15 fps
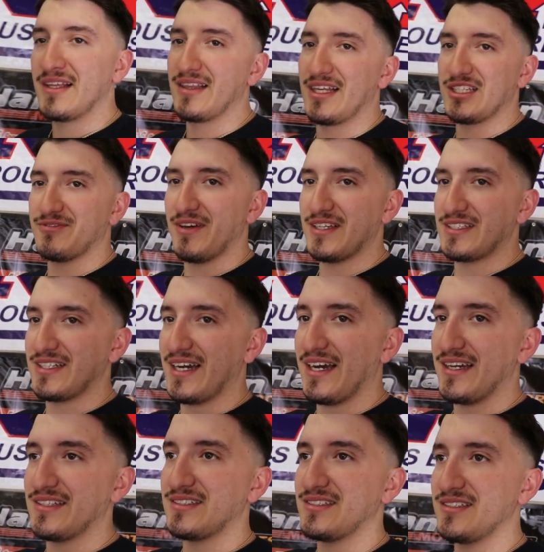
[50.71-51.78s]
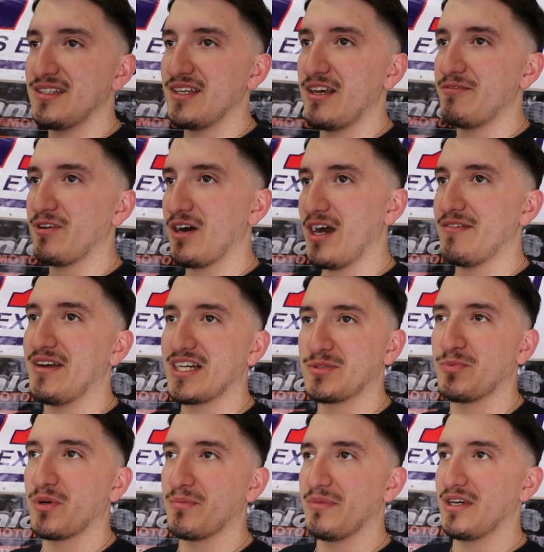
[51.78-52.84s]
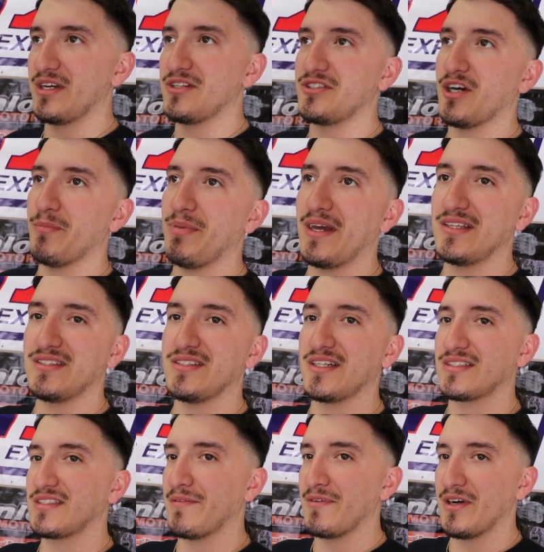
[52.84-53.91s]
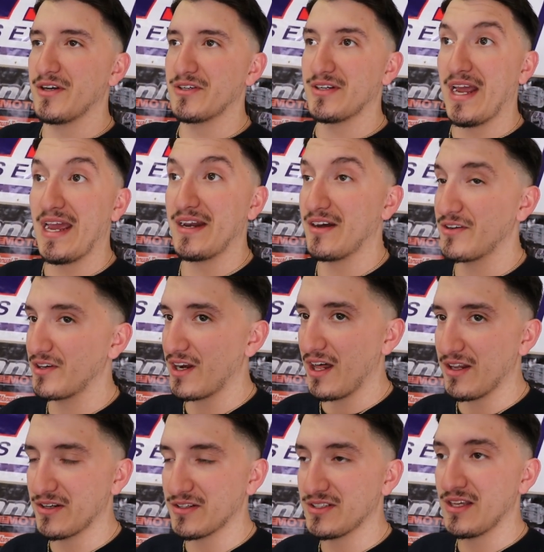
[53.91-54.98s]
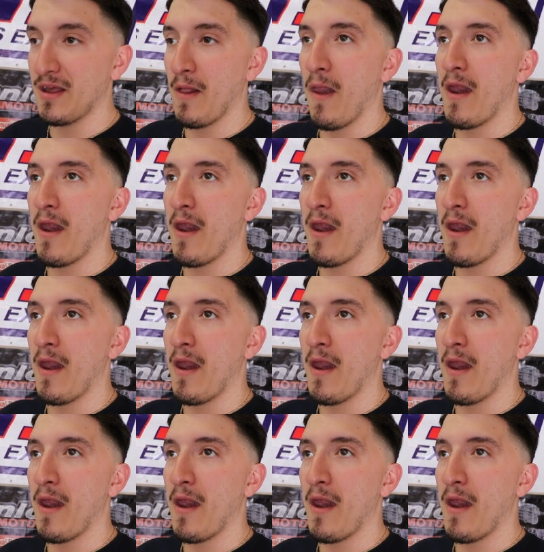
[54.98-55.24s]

Let's face it, guys, if y'all have export mirrors, y'all paid $600-$800,